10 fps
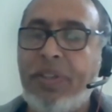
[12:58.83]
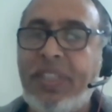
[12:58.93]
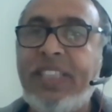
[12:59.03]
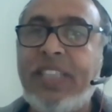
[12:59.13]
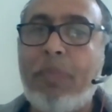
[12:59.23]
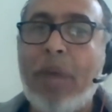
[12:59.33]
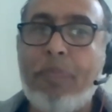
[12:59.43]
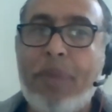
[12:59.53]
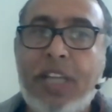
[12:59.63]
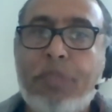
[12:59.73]
but these are
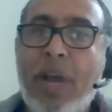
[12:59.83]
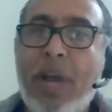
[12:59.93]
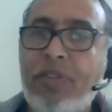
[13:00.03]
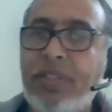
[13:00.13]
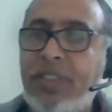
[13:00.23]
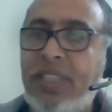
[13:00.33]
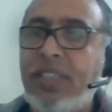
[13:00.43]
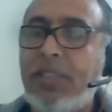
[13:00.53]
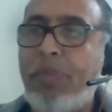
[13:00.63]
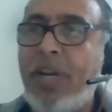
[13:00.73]
my birth parents,
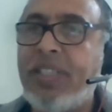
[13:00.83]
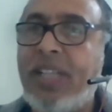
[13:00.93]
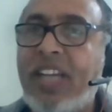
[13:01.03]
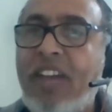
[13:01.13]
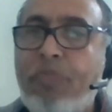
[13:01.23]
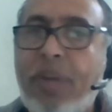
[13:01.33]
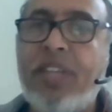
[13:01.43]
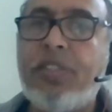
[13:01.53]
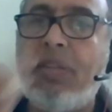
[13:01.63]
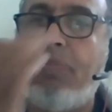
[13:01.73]
this is the person that gave
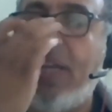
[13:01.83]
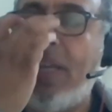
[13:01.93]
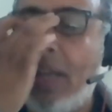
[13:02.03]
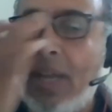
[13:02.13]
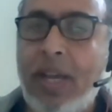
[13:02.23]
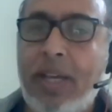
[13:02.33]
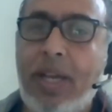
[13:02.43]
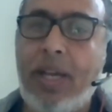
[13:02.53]
birth to me,